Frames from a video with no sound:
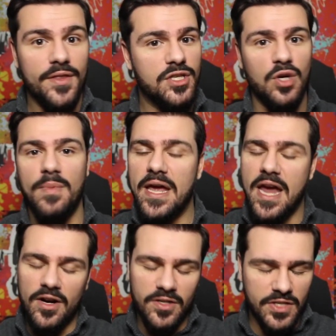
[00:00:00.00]
the two main
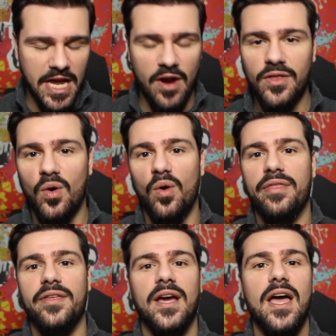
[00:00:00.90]
characters carried the whole
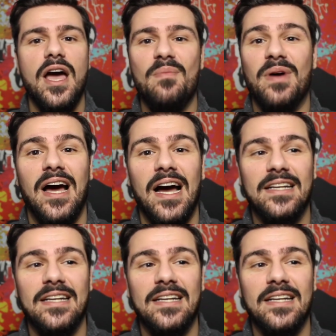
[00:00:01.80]
thing but I,